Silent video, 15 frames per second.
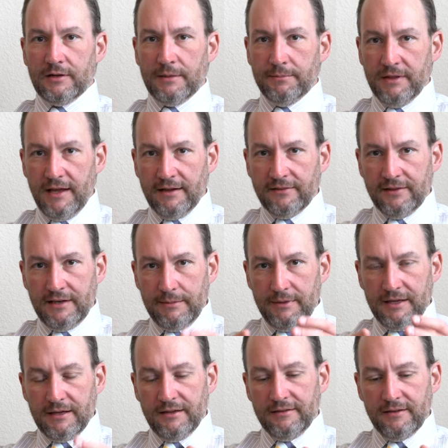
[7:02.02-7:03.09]
complexity
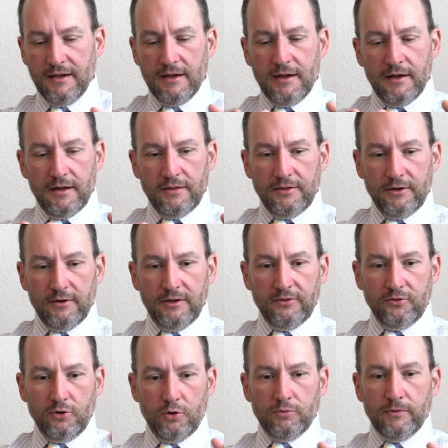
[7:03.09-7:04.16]
because there
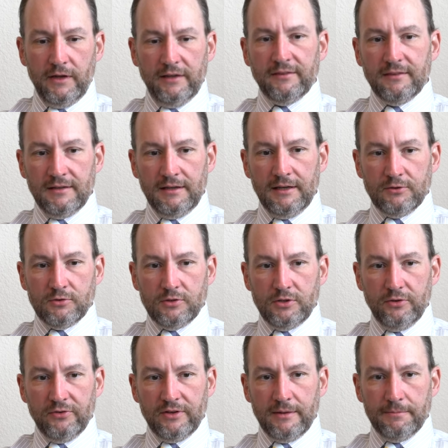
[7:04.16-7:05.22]
is no reason to
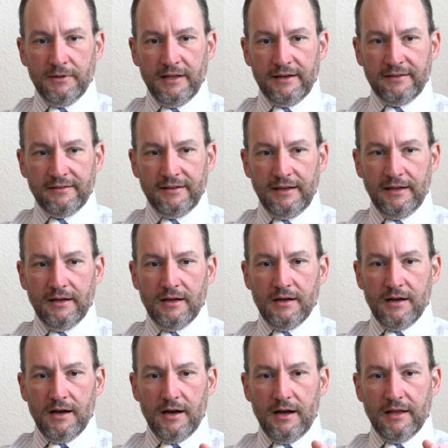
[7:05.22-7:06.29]
introduce complexity
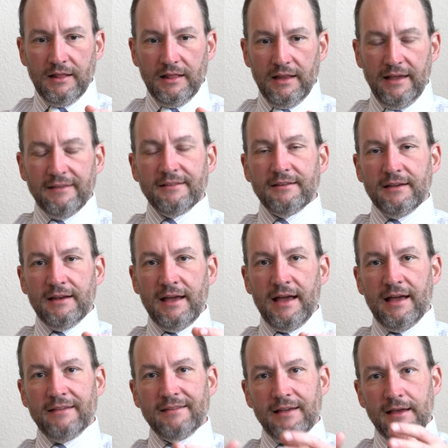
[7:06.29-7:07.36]
unless it
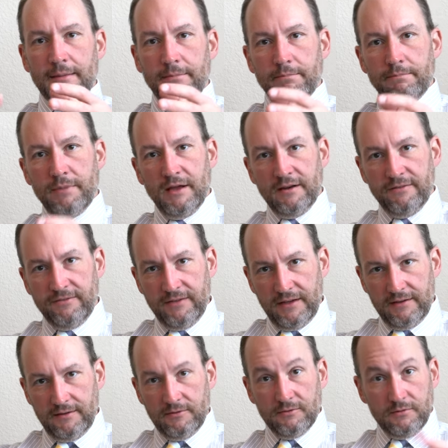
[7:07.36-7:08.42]
has a
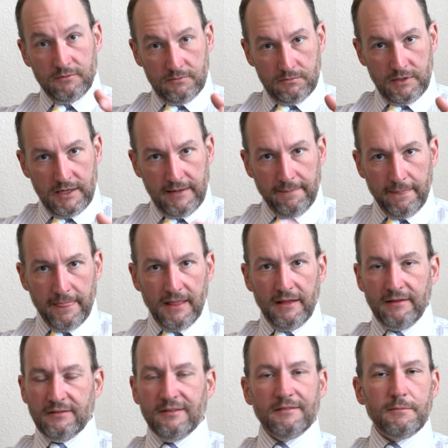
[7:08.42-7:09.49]
benefit. Okay,
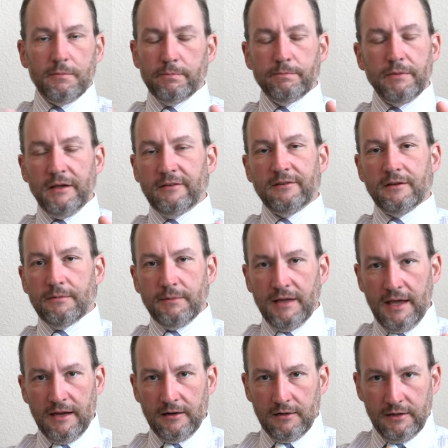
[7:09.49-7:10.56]
that's just basic
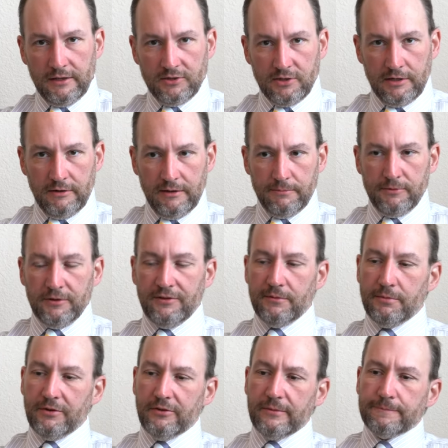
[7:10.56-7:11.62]
mechanical engineering
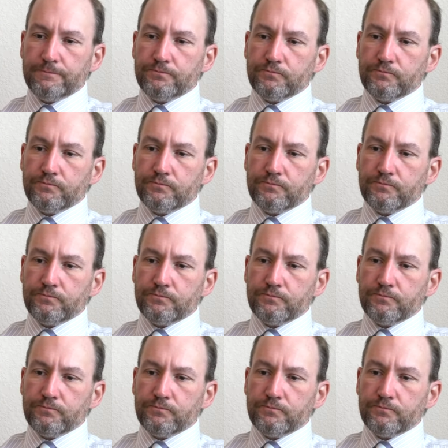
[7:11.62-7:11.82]
principles.